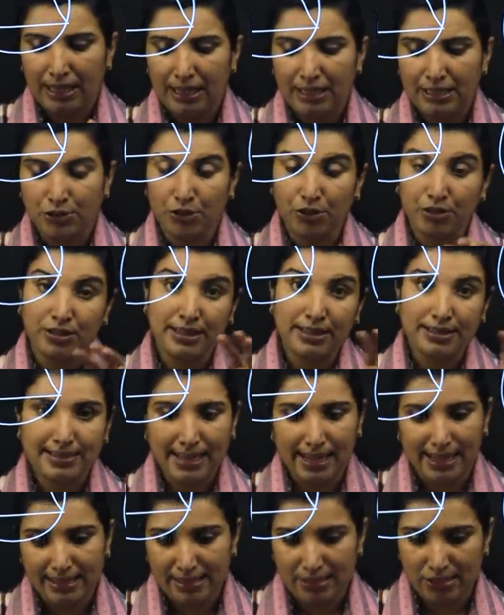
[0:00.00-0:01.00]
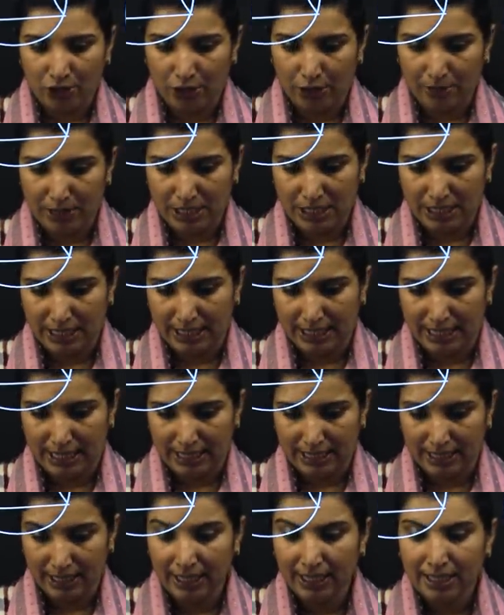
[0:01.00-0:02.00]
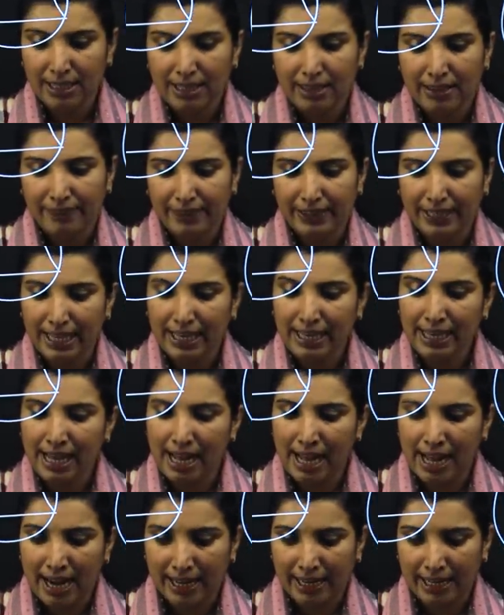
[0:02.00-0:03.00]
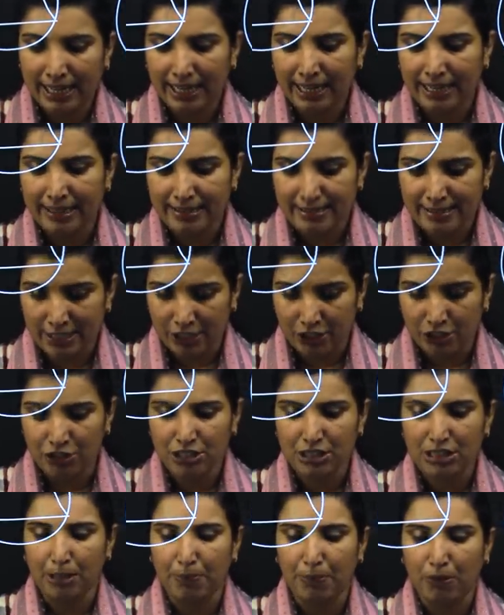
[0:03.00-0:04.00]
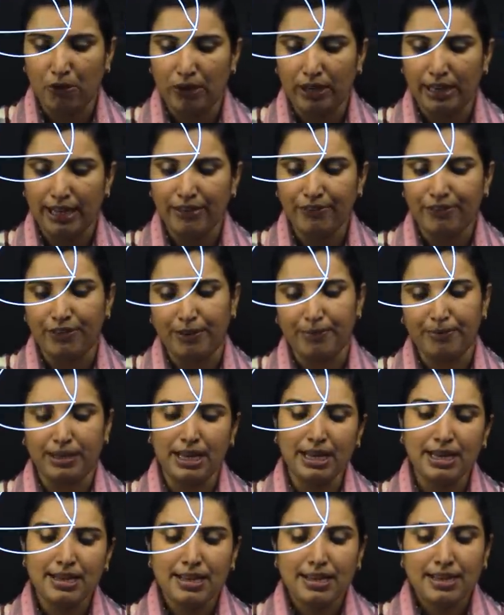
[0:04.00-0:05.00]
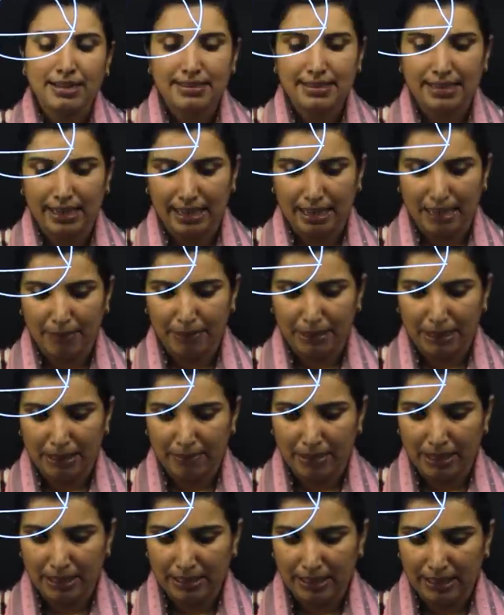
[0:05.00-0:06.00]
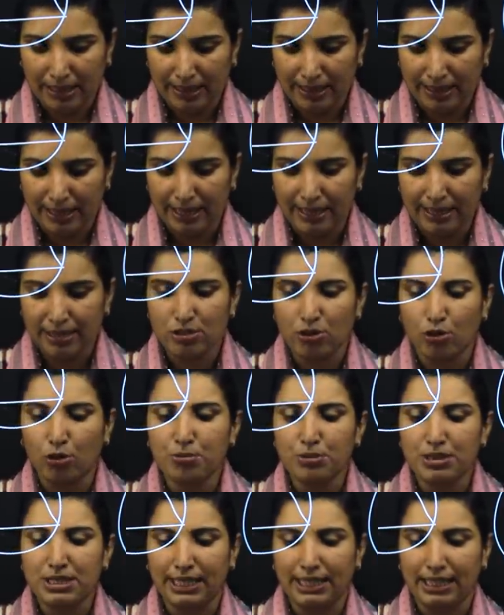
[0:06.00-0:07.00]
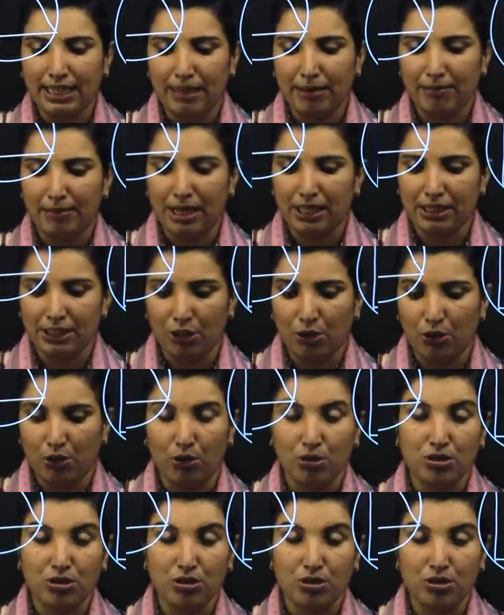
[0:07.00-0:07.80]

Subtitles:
20 sides. We can hardly distinguish the polygon from the circle. Appa nammal adu nannayitt zoom cheyidale mathrame ullu